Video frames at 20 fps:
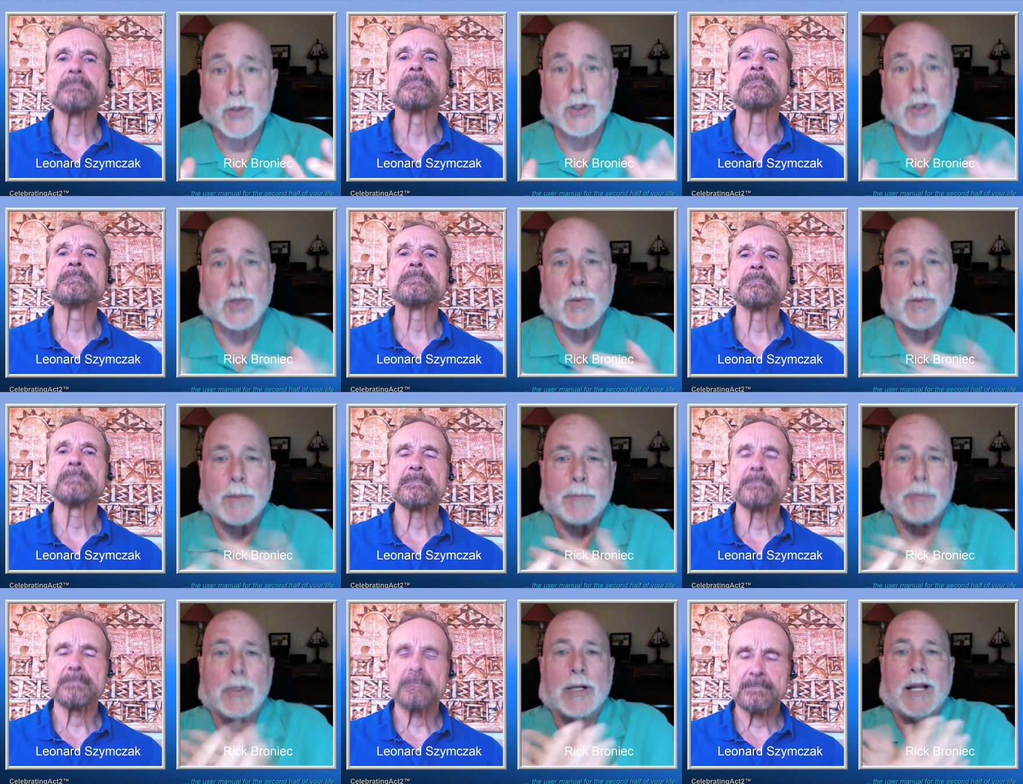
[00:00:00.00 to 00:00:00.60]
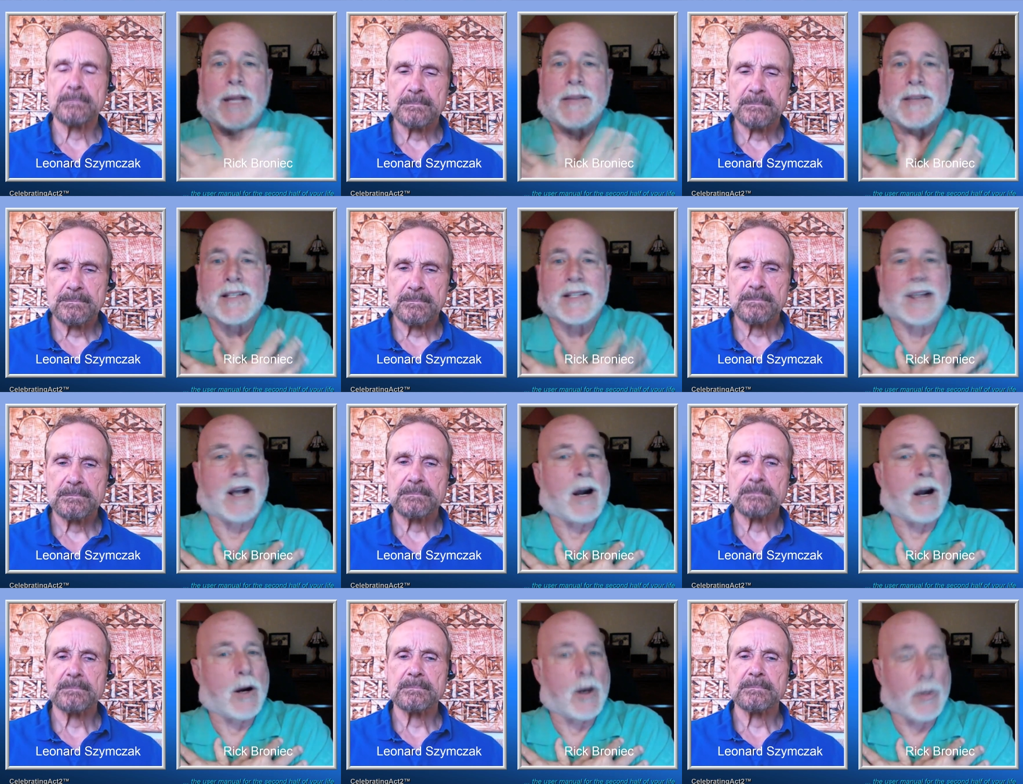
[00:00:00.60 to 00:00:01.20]
Speaker 1: So we put on this
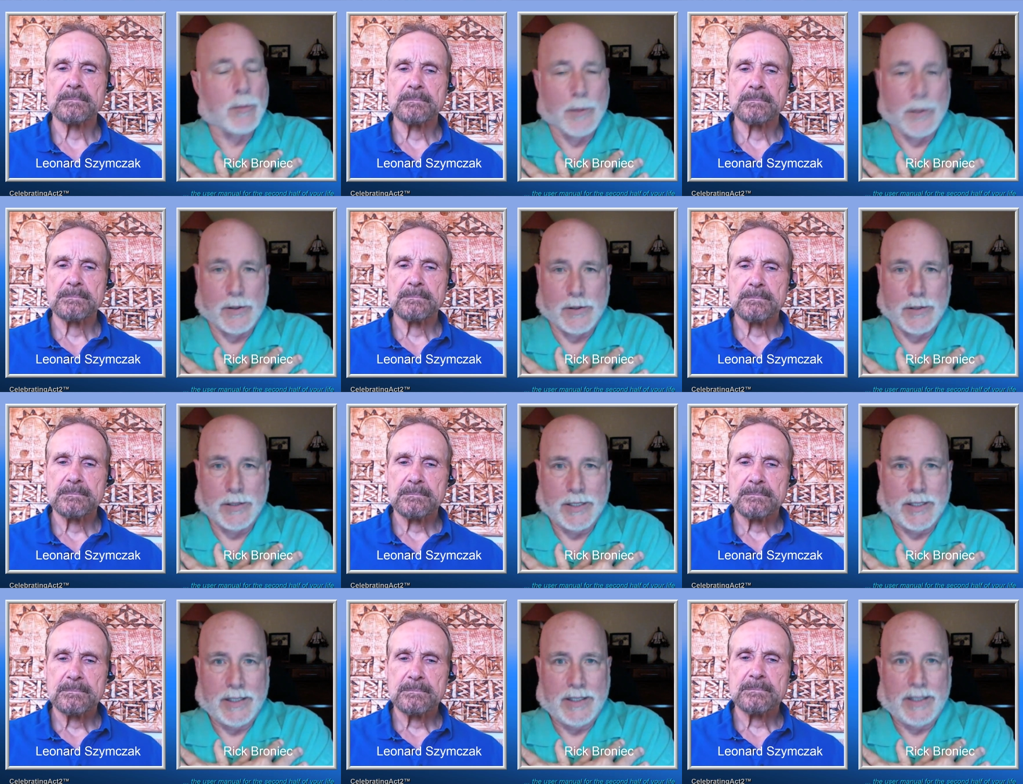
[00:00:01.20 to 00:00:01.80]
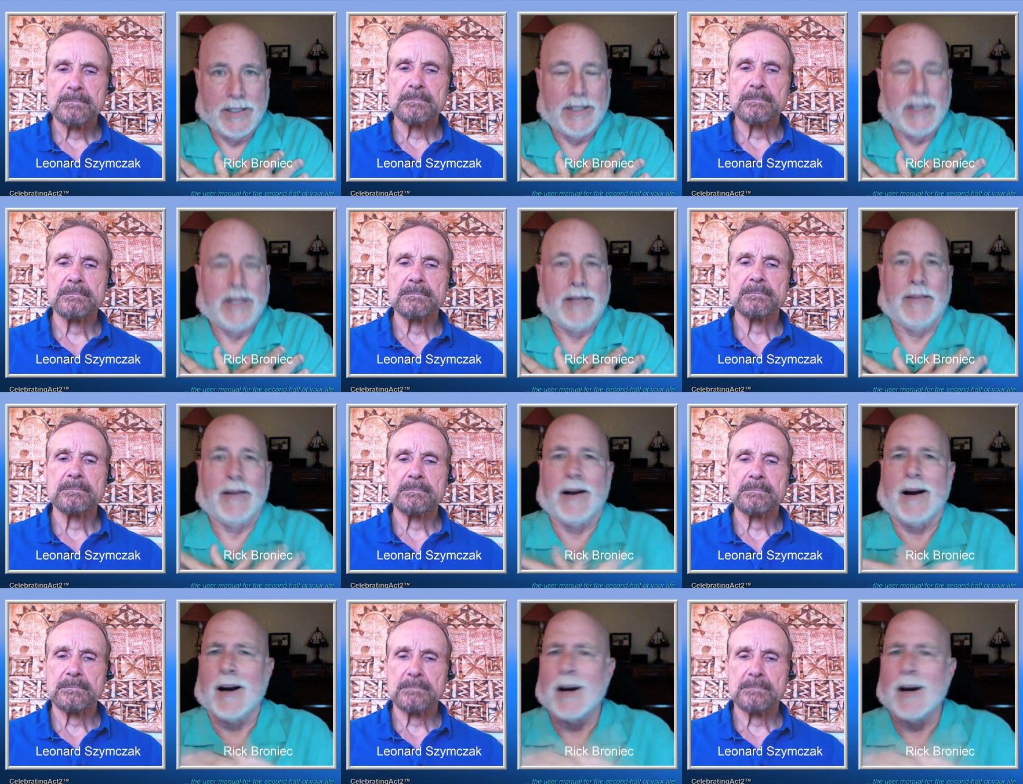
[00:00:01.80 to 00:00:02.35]
armor, the